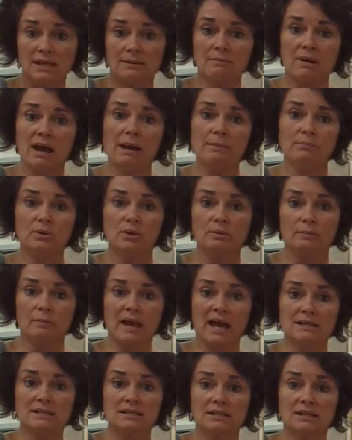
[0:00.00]
in my book
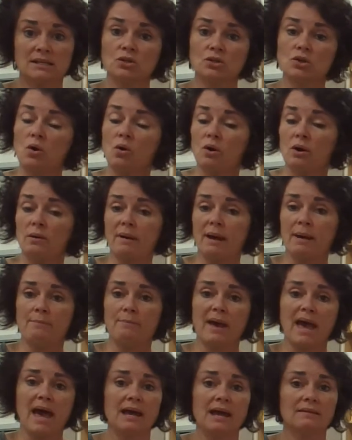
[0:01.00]
basket or in
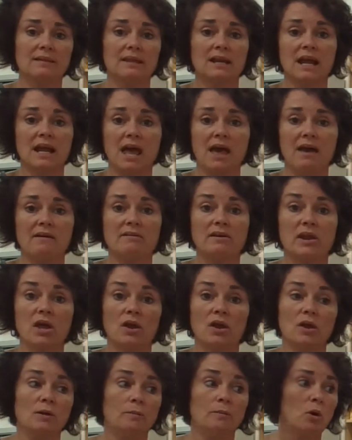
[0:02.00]
my bag that I have at
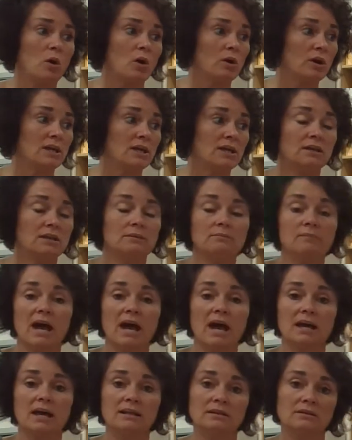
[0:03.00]
home or in
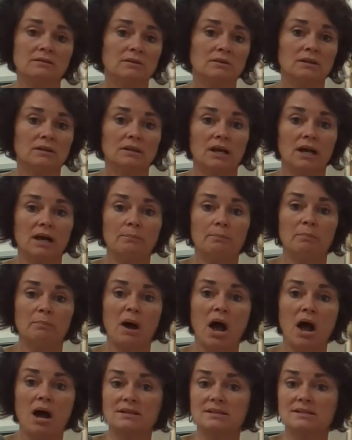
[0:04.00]
my
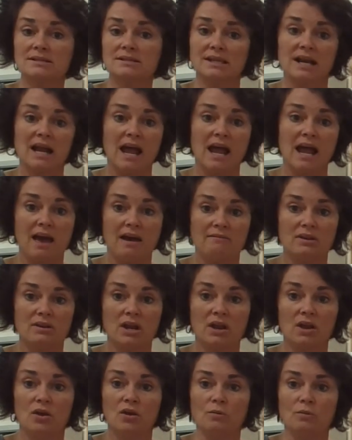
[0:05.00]
box that I have
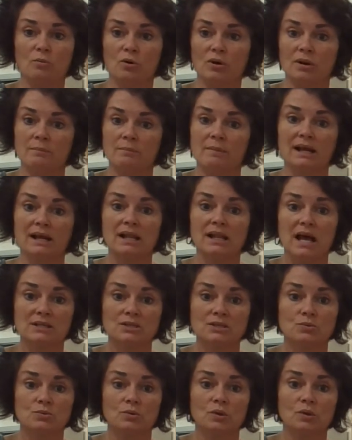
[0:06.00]
at home or in my
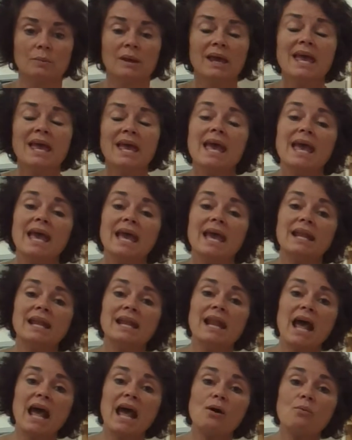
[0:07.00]
classroom.
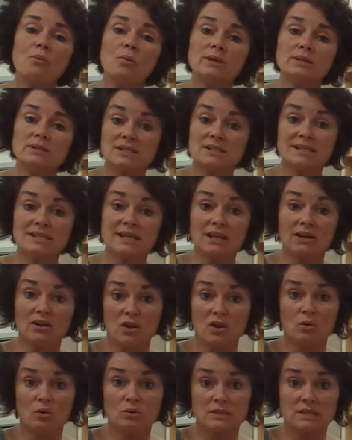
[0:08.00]
And now I want to set
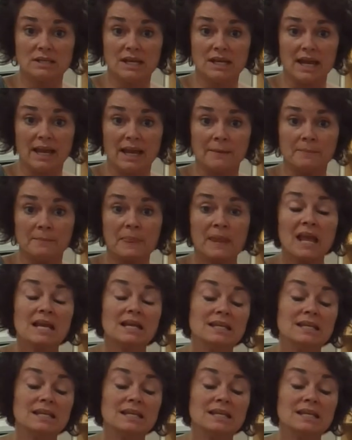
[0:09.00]
a goal today.